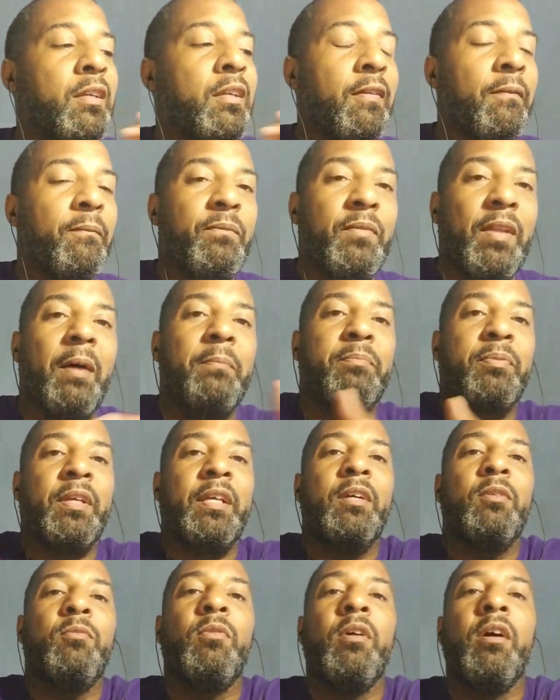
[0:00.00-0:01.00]
not
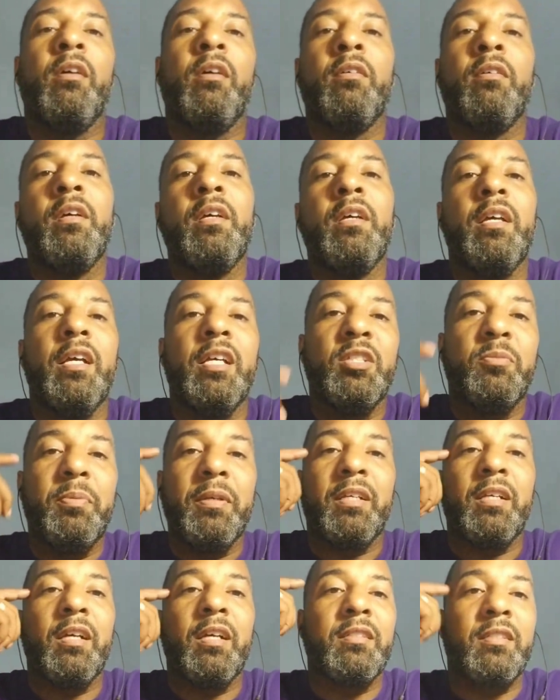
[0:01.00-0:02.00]
playing well is
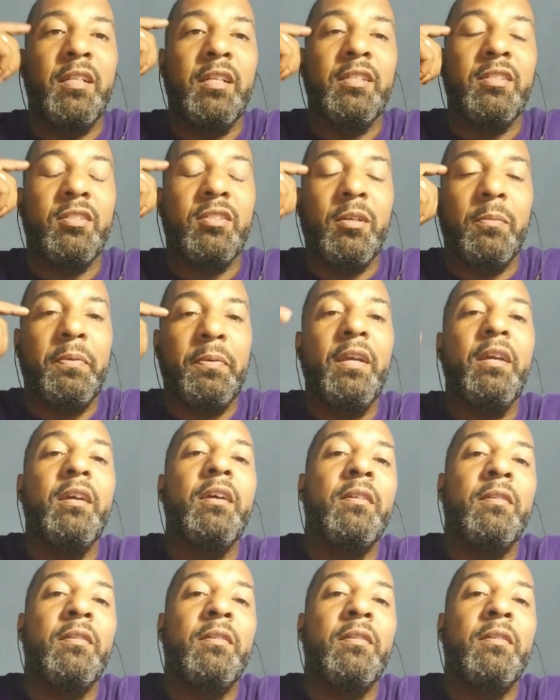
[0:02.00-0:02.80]
because of this up here.